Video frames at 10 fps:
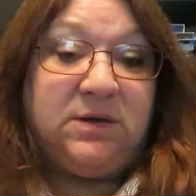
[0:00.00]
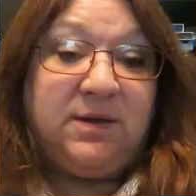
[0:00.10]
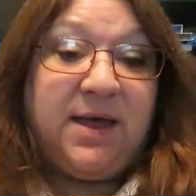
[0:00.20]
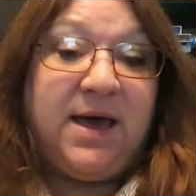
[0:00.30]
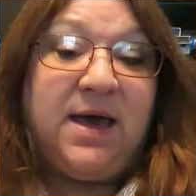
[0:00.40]

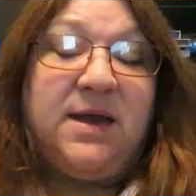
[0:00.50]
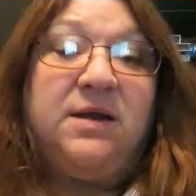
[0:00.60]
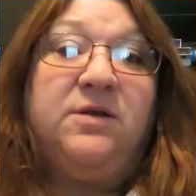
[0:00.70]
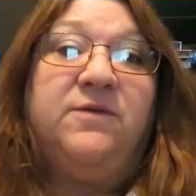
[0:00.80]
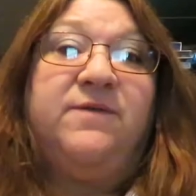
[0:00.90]
A lot
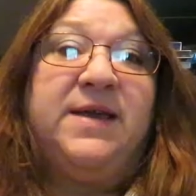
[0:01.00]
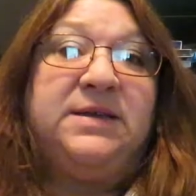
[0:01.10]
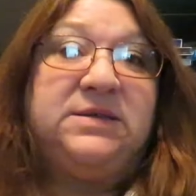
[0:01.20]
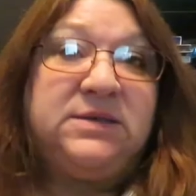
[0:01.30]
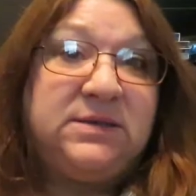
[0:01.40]
of new
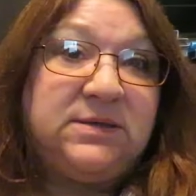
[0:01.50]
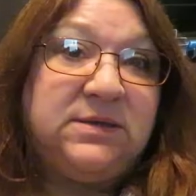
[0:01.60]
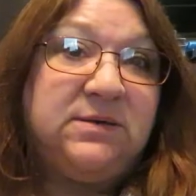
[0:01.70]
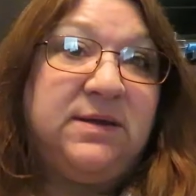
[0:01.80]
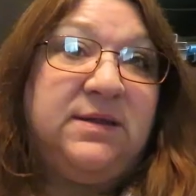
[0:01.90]

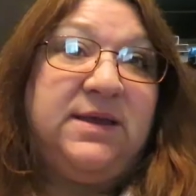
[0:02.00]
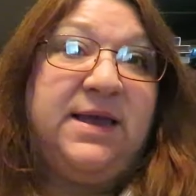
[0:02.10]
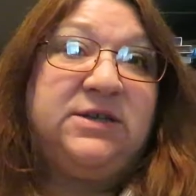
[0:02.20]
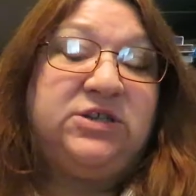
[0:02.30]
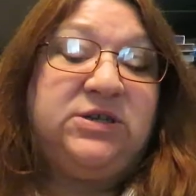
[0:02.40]
faces at the
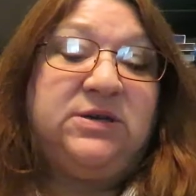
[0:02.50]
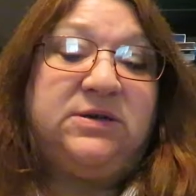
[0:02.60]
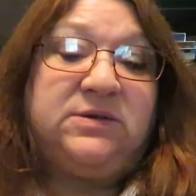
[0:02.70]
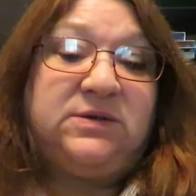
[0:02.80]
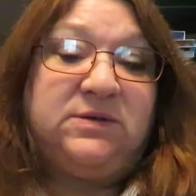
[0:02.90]

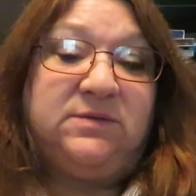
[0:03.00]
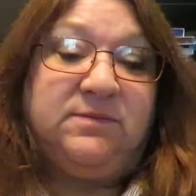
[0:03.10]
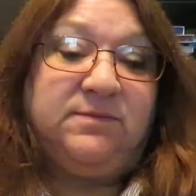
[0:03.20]
cashiers.